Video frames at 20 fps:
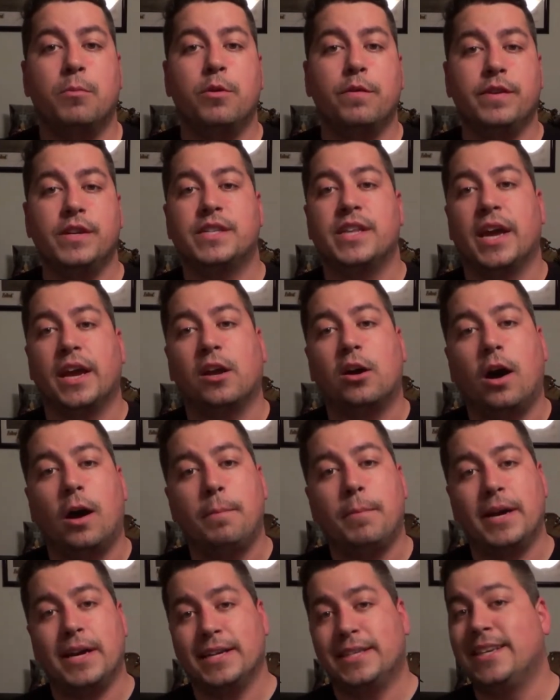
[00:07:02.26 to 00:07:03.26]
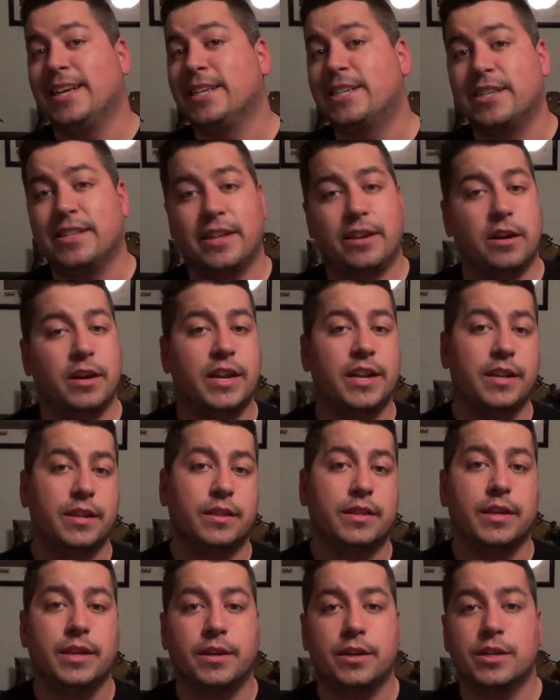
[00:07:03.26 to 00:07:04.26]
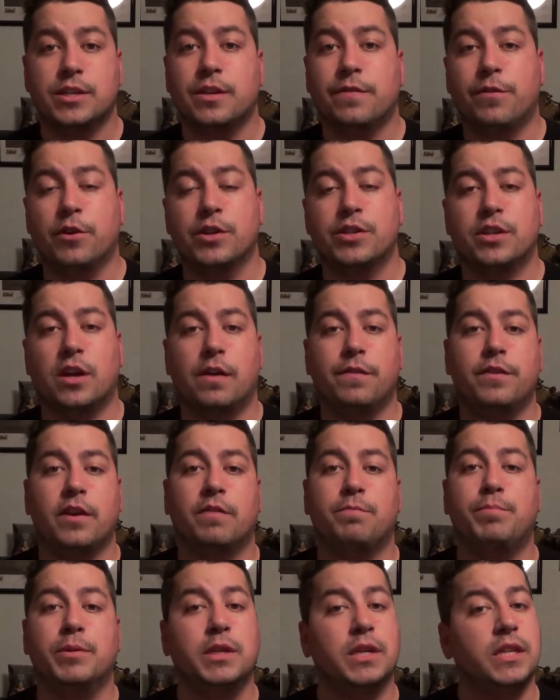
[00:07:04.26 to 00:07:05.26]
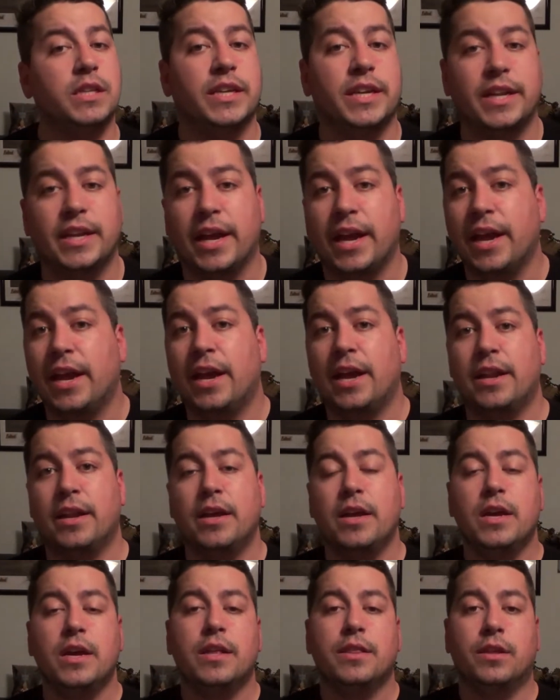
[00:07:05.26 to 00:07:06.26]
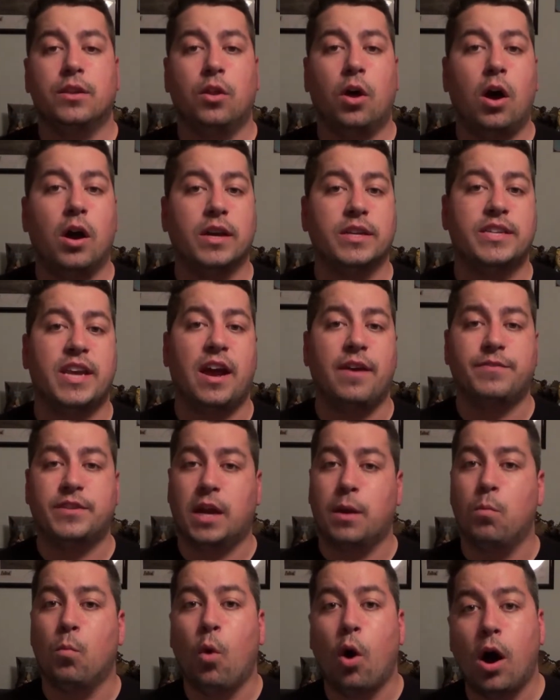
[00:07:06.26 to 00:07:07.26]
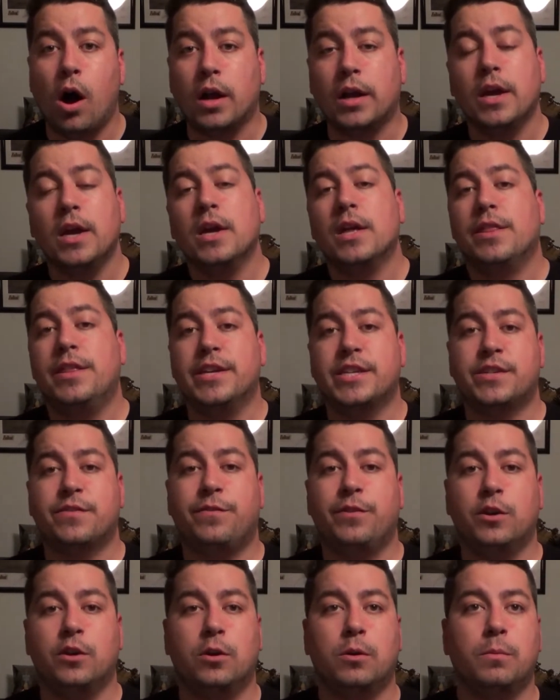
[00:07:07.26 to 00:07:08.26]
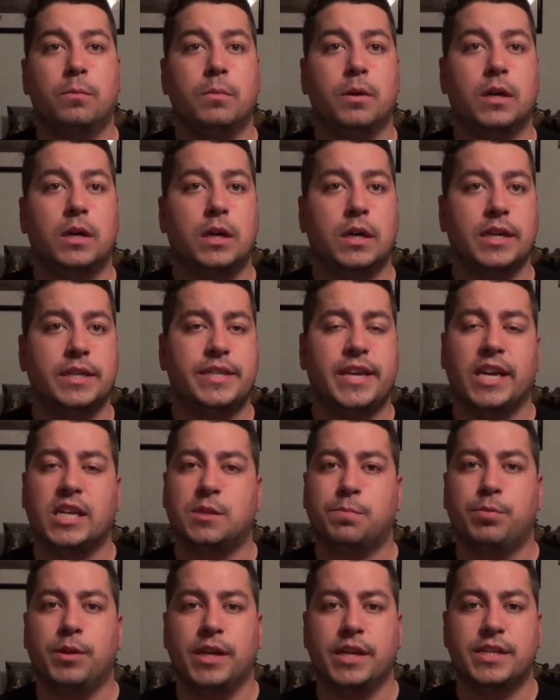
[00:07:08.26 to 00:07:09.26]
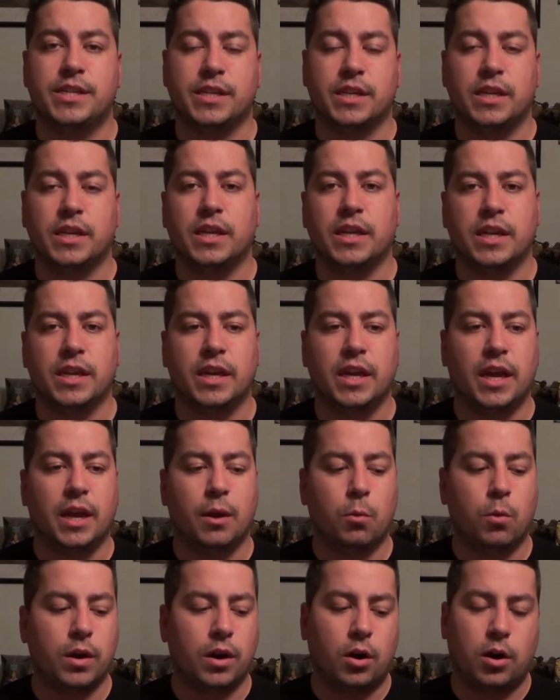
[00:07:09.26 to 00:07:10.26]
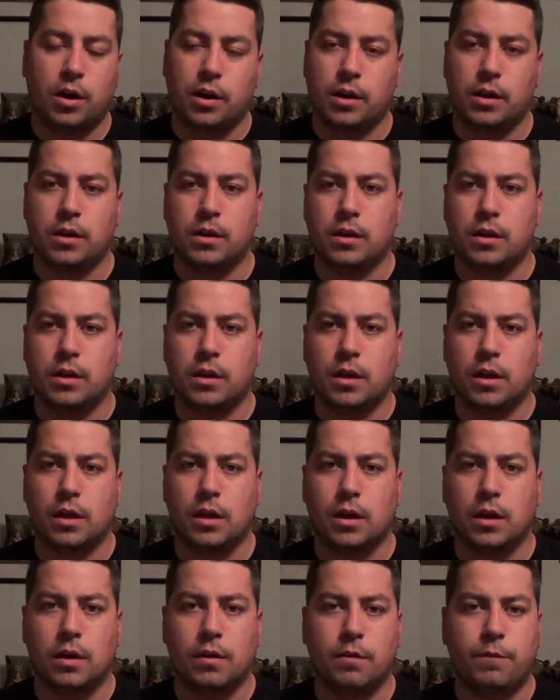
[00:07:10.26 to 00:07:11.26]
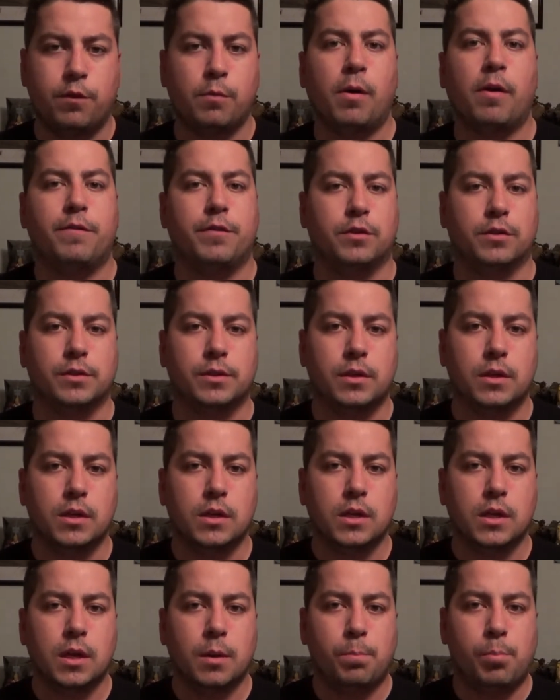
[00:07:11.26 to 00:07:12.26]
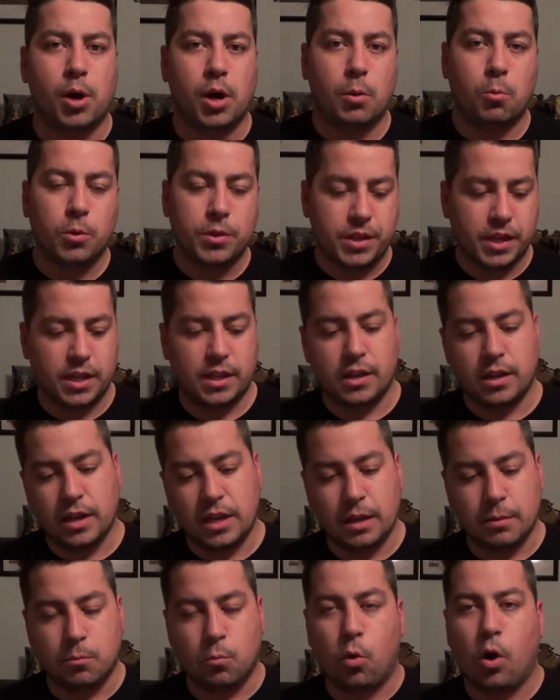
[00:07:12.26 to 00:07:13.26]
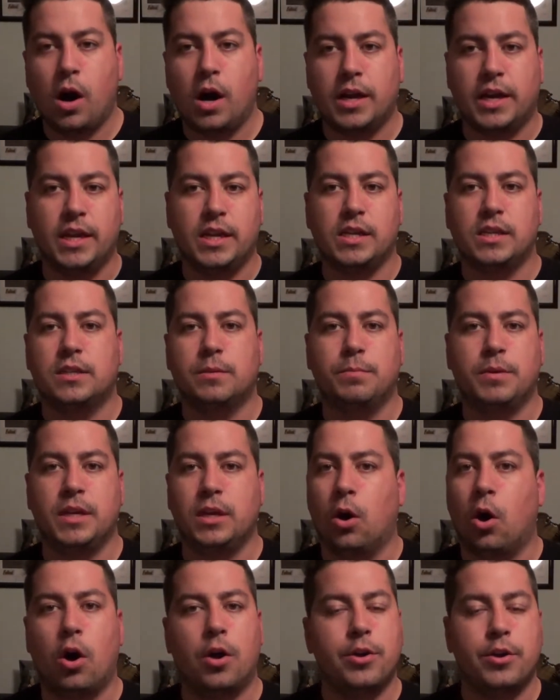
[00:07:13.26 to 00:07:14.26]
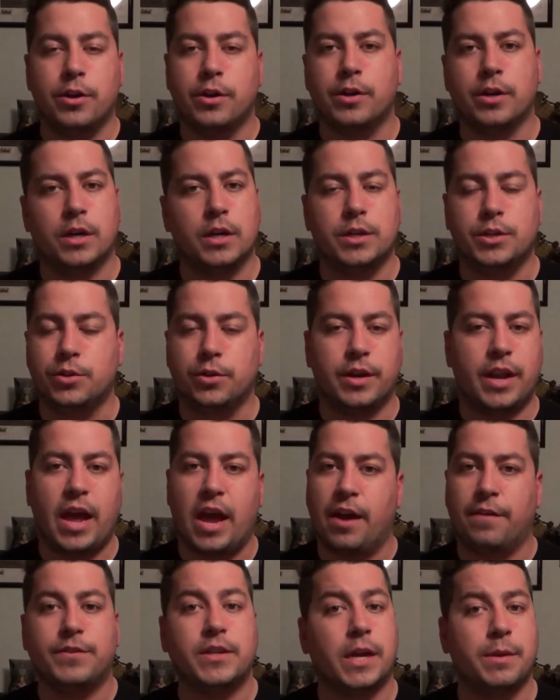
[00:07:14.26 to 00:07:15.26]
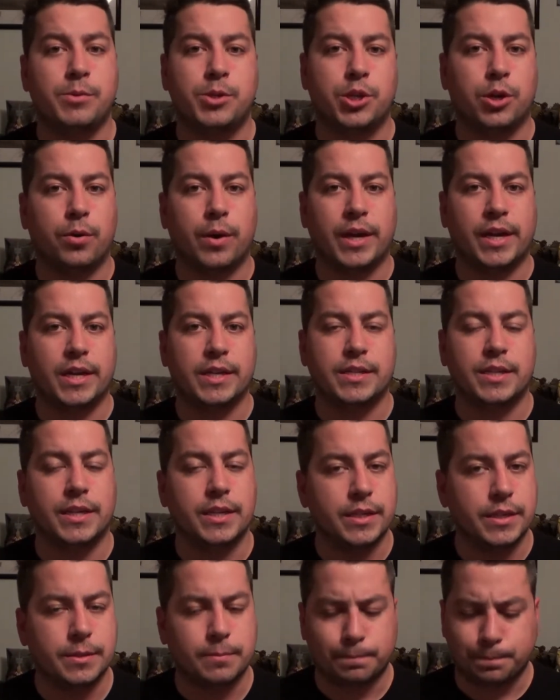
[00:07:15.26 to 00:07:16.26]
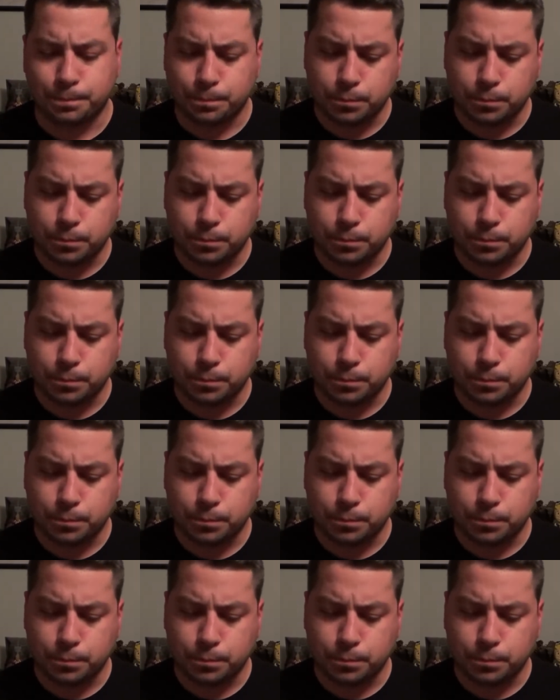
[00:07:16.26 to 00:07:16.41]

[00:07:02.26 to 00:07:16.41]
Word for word: movies that caught my attention that are hidden theaters. First off, you have Billy Lynn and The Longest Halftime Walk. This film uh, it takes place on a football field. But within him walking to be honored uh, during a halftime show, I guess it is,